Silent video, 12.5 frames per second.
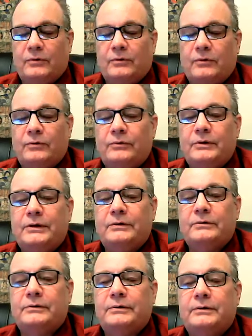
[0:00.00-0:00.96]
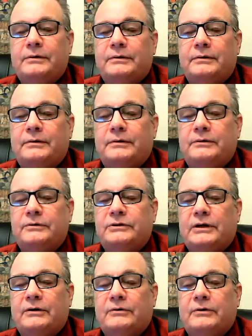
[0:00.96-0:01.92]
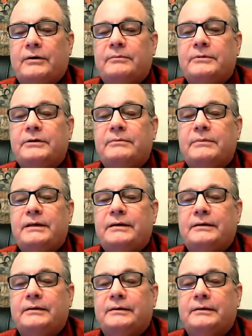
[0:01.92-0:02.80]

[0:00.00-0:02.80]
Only good shall come to me.